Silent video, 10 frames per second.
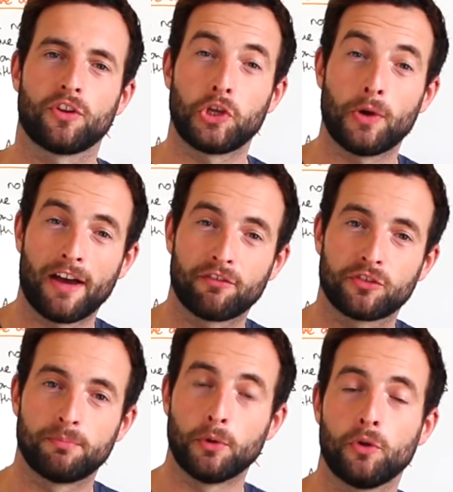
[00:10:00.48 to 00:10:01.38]
that you have
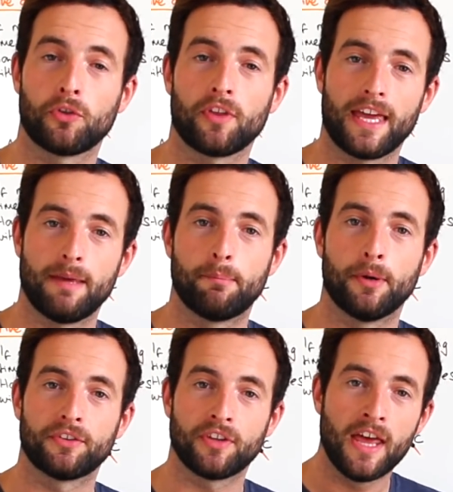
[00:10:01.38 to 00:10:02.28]
smooth
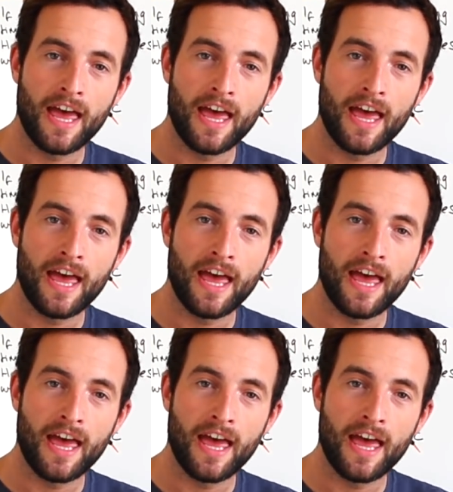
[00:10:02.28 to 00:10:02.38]
inputs.